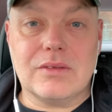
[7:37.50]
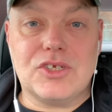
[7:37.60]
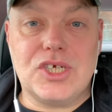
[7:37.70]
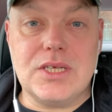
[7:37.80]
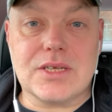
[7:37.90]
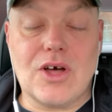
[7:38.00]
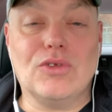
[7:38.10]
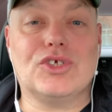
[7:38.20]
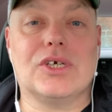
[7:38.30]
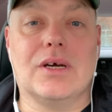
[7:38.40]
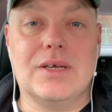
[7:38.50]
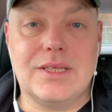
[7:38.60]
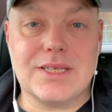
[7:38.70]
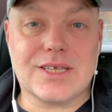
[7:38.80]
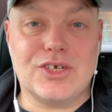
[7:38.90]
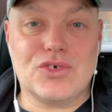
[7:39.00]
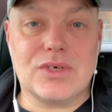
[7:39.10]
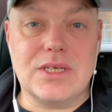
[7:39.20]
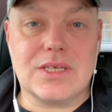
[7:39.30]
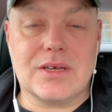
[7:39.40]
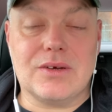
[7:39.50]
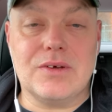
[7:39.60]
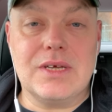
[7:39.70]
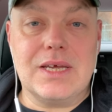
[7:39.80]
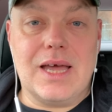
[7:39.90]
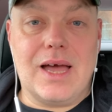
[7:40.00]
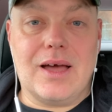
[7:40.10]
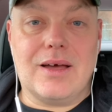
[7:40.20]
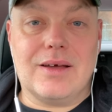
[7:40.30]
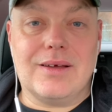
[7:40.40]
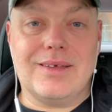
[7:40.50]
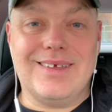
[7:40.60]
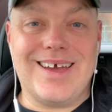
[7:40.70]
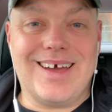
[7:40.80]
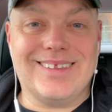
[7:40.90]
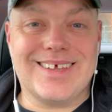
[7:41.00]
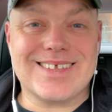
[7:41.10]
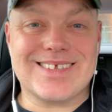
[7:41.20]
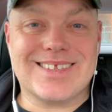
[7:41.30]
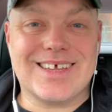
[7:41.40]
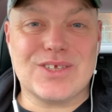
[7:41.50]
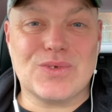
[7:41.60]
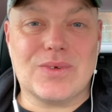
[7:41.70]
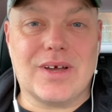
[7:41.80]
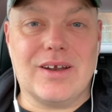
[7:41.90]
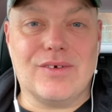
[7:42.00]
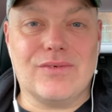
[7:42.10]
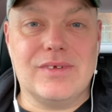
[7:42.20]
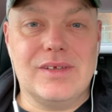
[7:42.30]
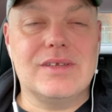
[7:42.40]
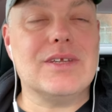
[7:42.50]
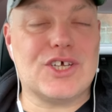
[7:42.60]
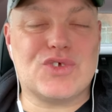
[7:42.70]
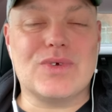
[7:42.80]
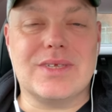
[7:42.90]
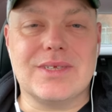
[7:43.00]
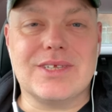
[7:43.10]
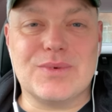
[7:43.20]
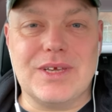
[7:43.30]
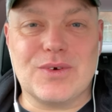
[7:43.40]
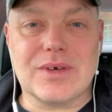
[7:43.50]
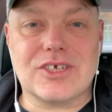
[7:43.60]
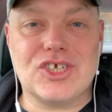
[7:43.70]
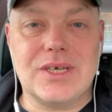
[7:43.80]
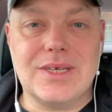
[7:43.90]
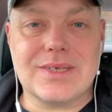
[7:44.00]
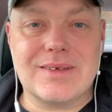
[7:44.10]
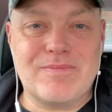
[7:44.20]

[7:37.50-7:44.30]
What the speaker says: cheese culture in this country, so yeah, that's all kind of nice reasons to eat Quicks cheese.